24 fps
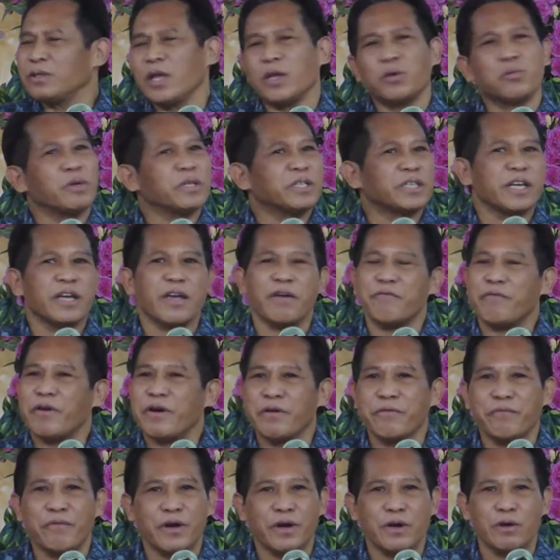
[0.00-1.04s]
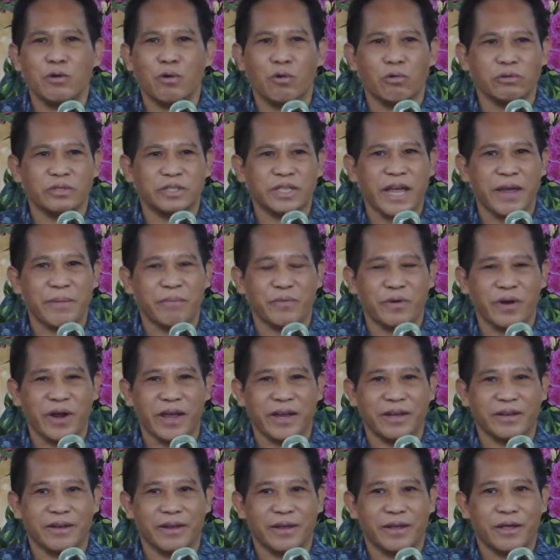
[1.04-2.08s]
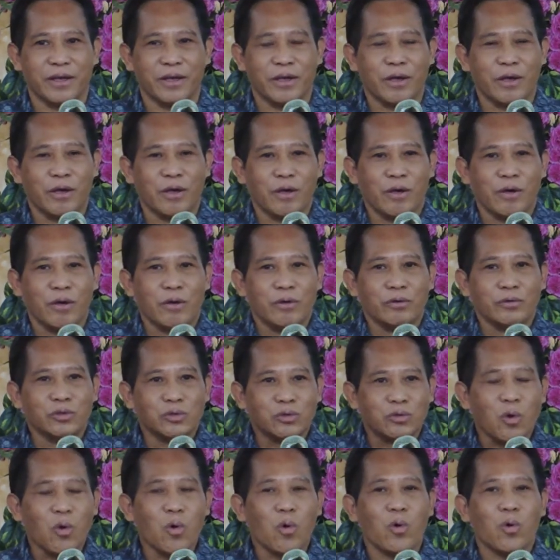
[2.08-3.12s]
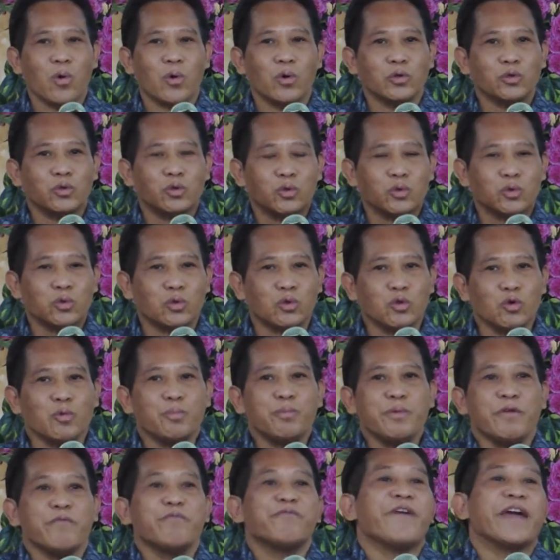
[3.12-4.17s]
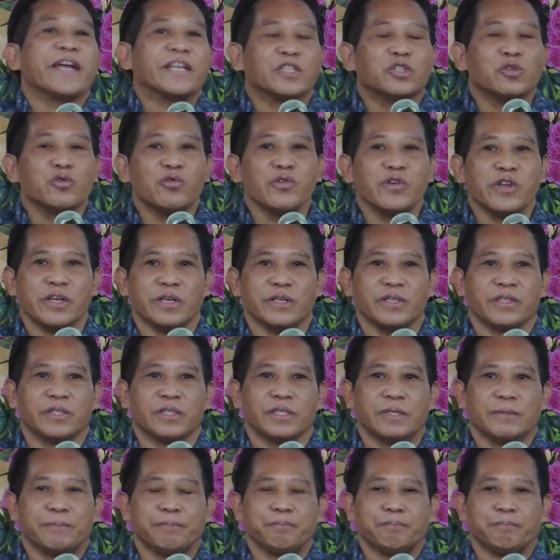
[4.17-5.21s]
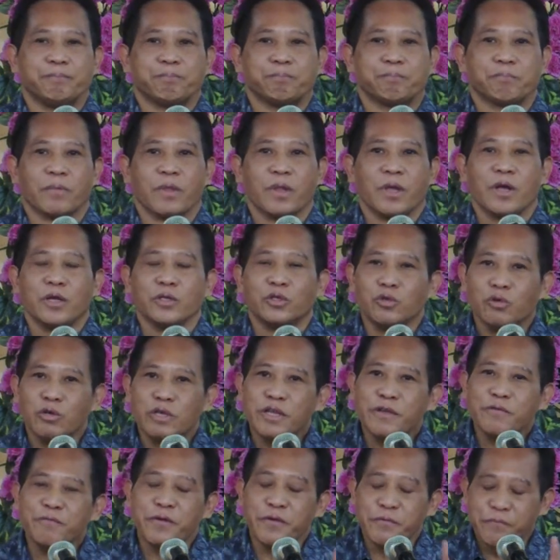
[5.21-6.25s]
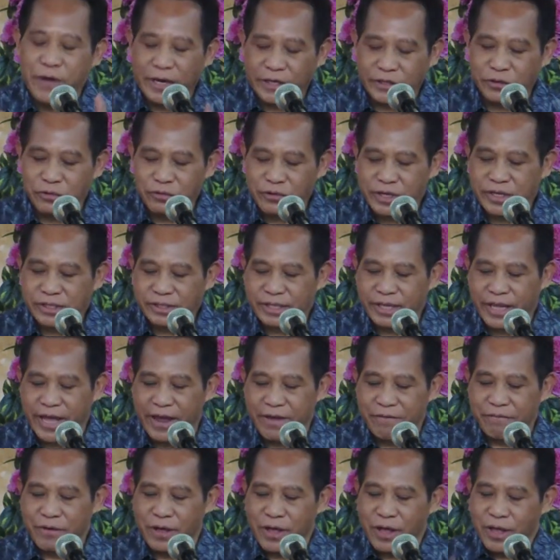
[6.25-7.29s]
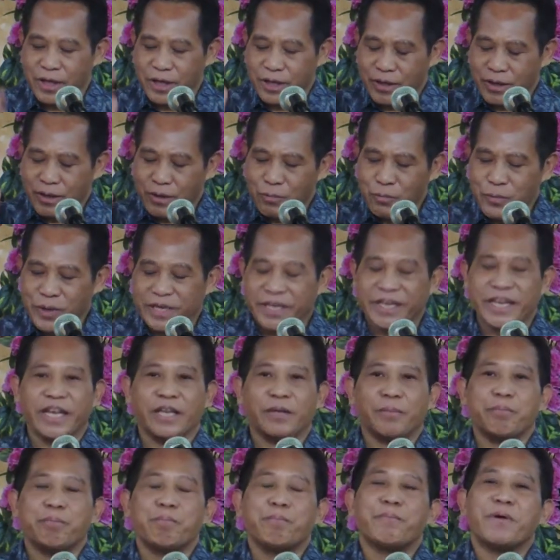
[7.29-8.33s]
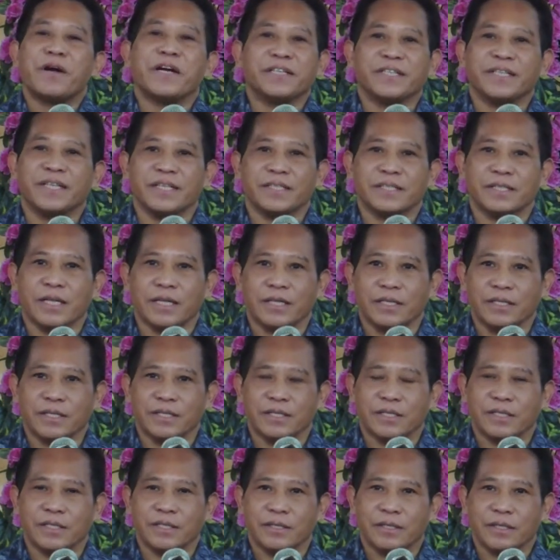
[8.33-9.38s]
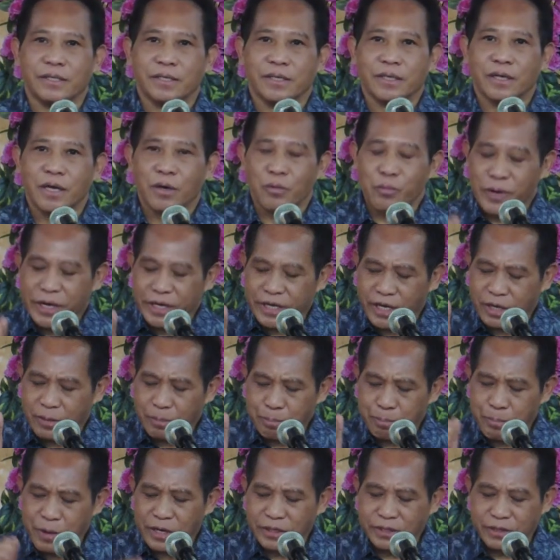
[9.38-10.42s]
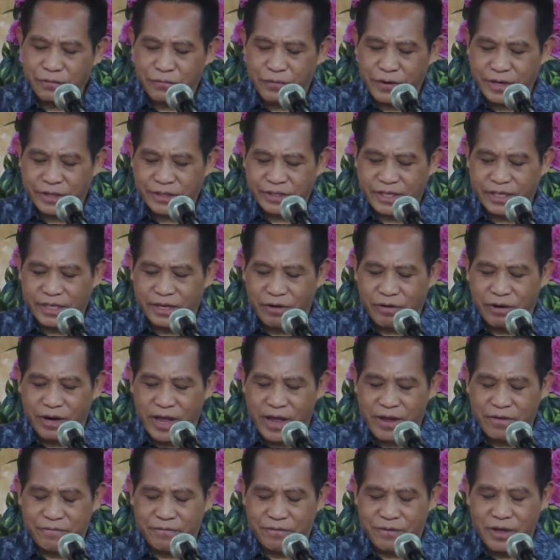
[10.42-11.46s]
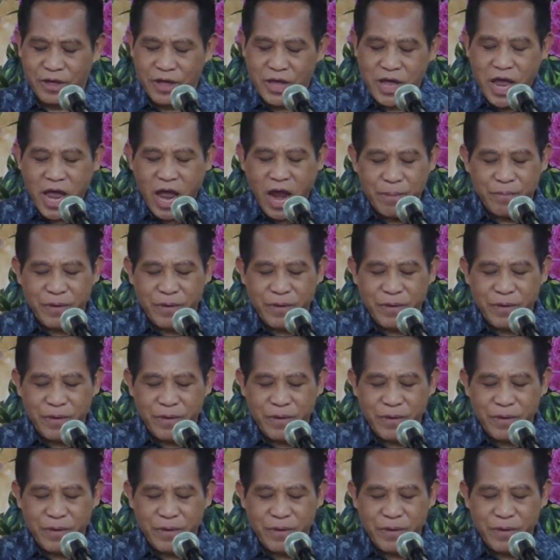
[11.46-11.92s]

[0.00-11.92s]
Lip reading: It will take a very, very long time, right? So, to be victorious, to live a victorious life, we need persistence. We need perseverance in our life.